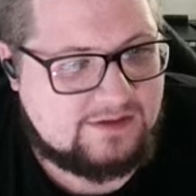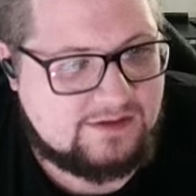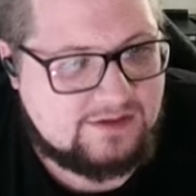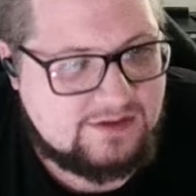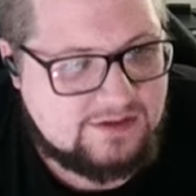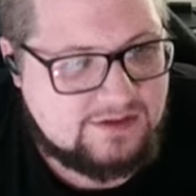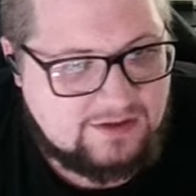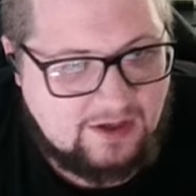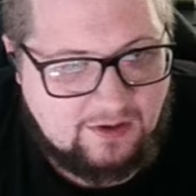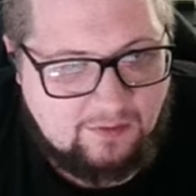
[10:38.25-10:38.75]
It's
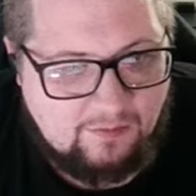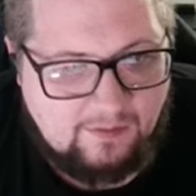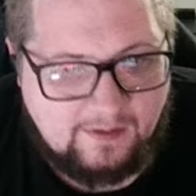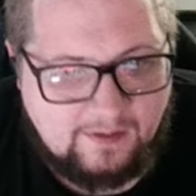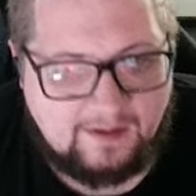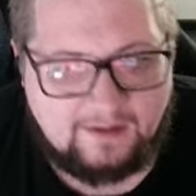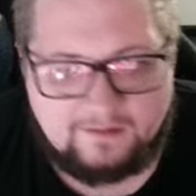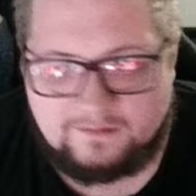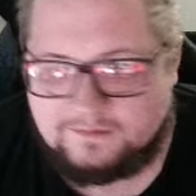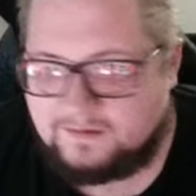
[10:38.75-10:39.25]
just
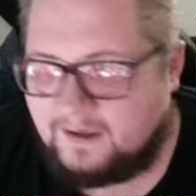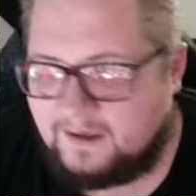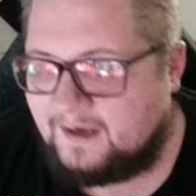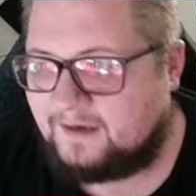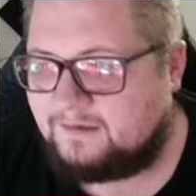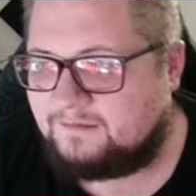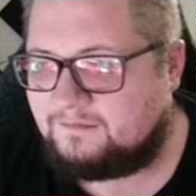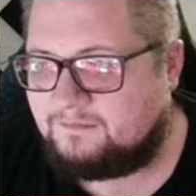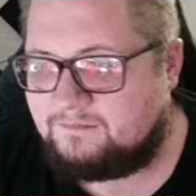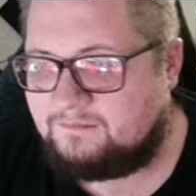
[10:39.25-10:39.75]
annoying,
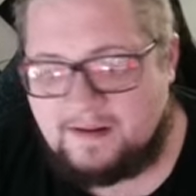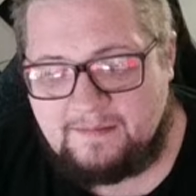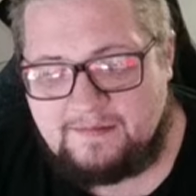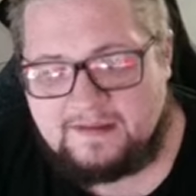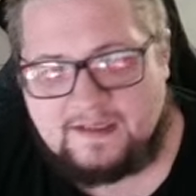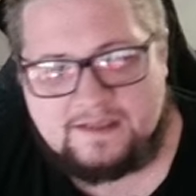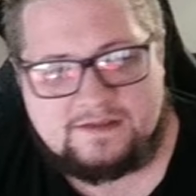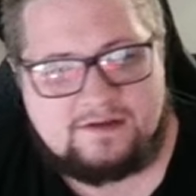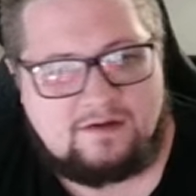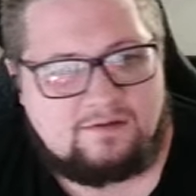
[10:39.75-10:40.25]
and maybe
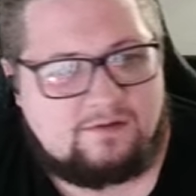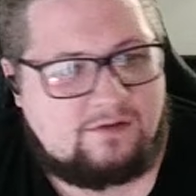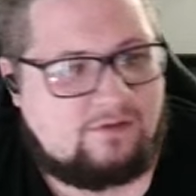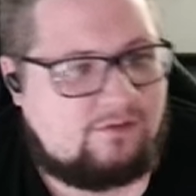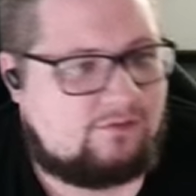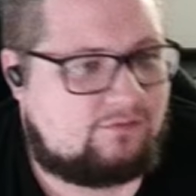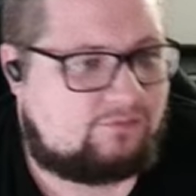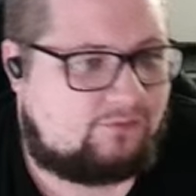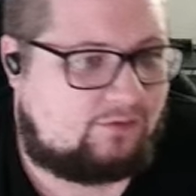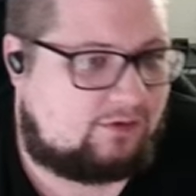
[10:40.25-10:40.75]
that's all they're
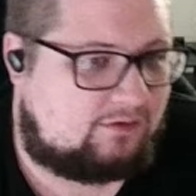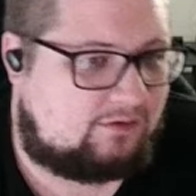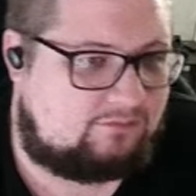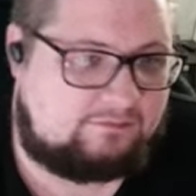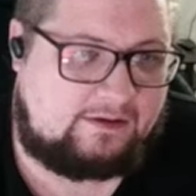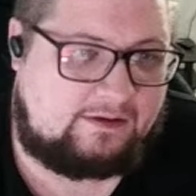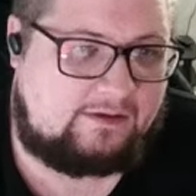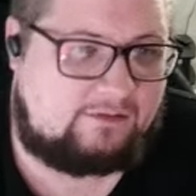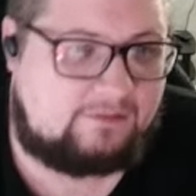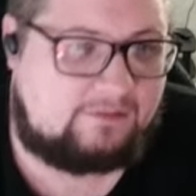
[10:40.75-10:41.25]
going for.
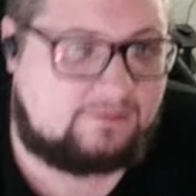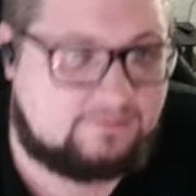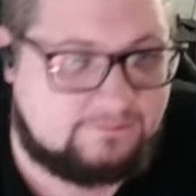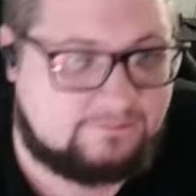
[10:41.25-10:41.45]
I don't know.